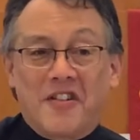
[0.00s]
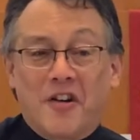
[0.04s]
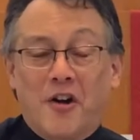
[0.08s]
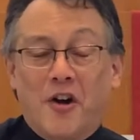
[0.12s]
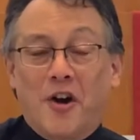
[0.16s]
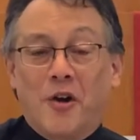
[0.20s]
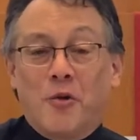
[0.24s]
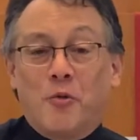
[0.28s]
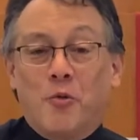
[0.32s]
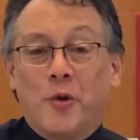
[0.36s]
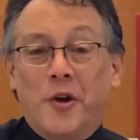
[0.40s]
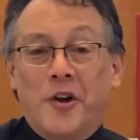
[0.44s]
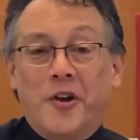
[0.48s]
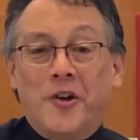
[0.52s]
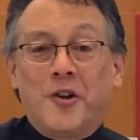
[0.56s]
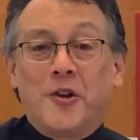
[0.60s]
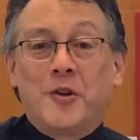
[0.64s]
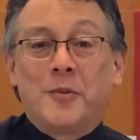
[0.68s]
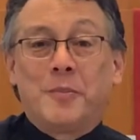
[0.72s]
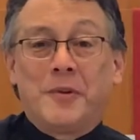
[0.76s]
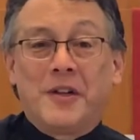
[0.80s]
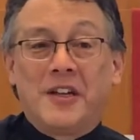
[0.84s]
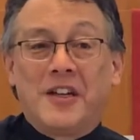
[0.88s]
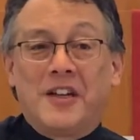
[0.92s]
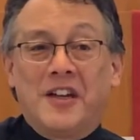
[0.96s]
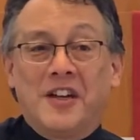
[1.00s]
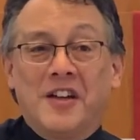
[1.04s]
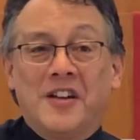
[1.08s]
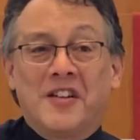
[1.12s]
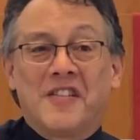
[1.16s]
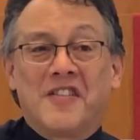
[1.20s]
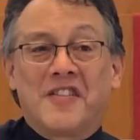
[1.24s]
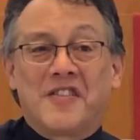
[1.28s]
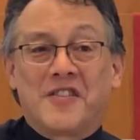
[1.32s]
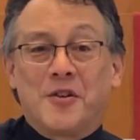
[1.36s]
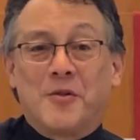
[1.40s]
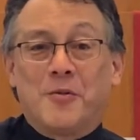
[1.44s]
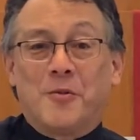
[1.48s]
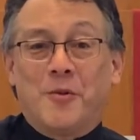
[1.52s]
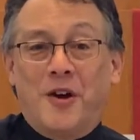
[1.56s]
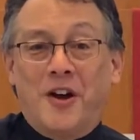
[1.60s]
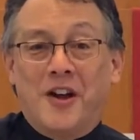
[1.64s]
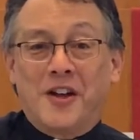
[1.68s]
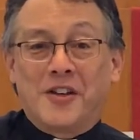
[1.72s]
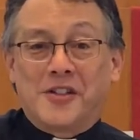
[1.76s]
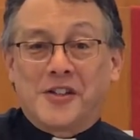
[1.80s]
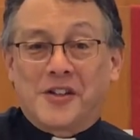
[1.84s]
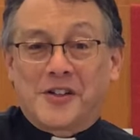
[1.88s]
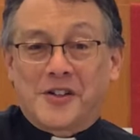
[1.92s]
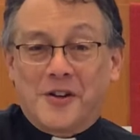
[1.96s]
Our will begins to
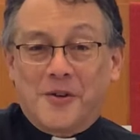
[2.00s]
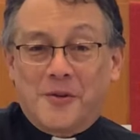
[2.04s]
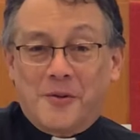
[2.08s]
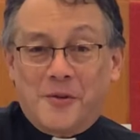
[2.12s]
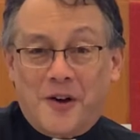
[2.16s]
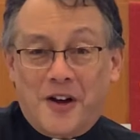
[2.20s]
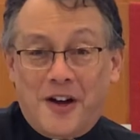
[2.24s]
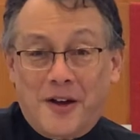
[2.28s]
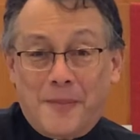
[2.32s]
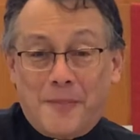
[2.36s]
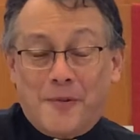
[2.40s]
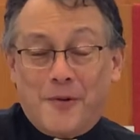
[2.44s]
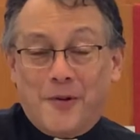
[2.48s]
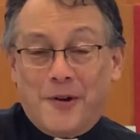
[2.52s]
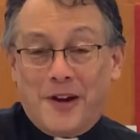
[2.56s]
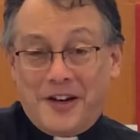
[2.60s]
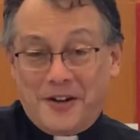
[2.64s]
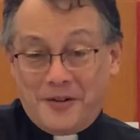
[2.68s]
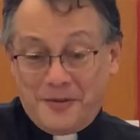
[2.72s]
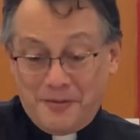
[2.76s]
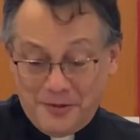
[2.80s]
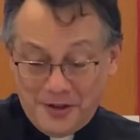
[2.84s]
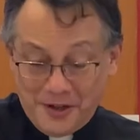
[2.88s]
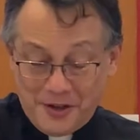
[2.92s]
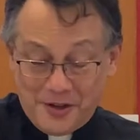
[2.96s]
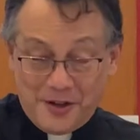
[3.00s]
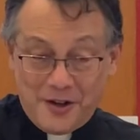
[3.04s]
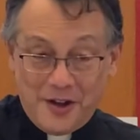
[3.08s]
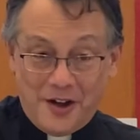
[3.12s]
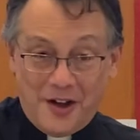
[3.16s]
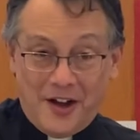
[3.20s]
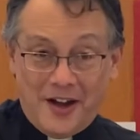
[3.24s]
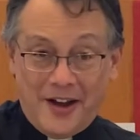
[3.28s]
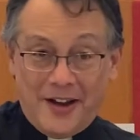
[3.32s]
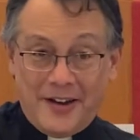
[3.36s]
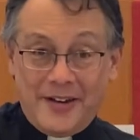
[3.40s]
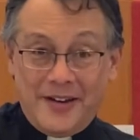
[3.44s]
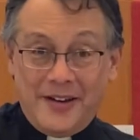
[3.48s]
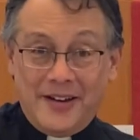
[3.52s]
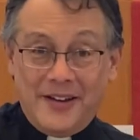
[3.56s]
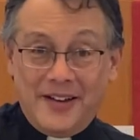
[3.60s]
want to cooperate with God.